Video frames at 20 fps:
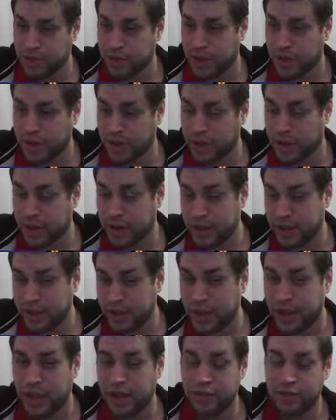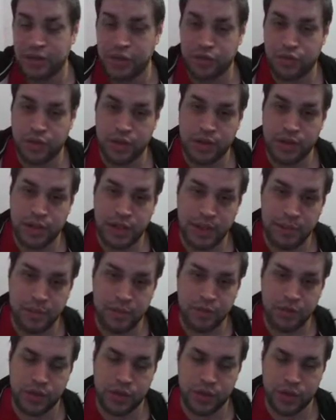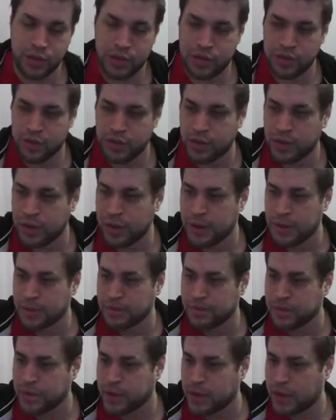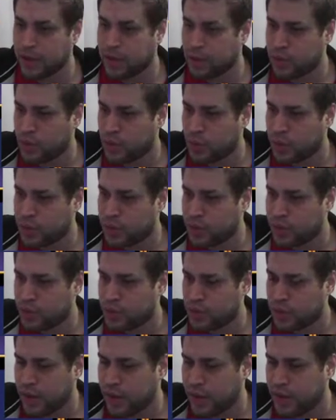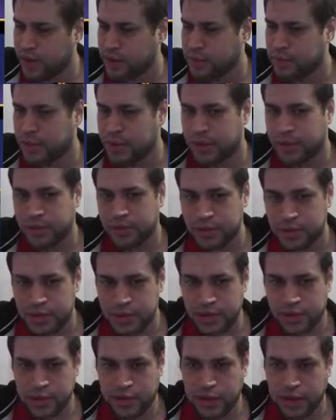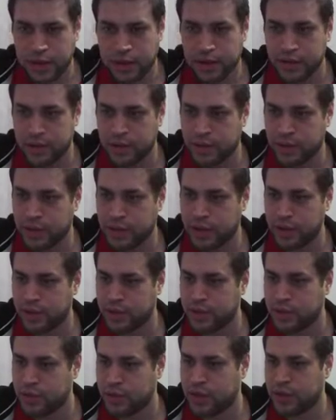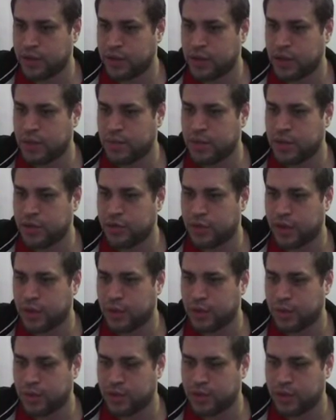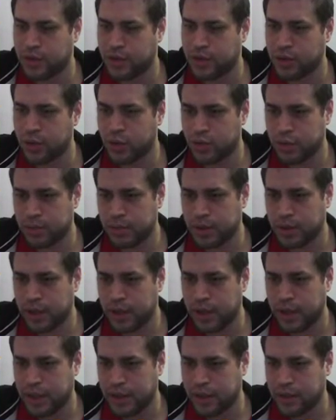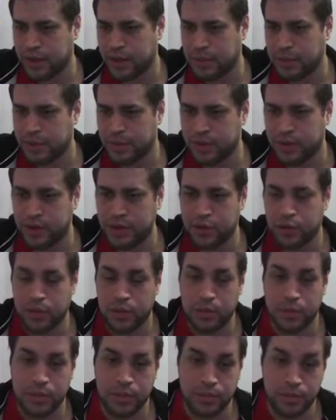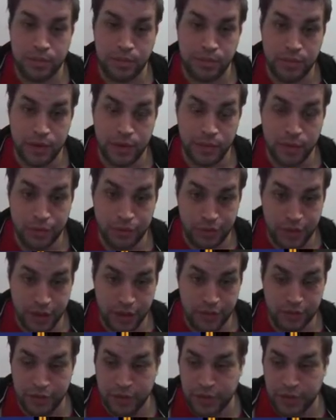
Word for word: they kinda have different type of skills. I don't know what this has, but just get it, okay? You can skip the Divine Weapon to hit gold, but get the Nameless Hero number 5.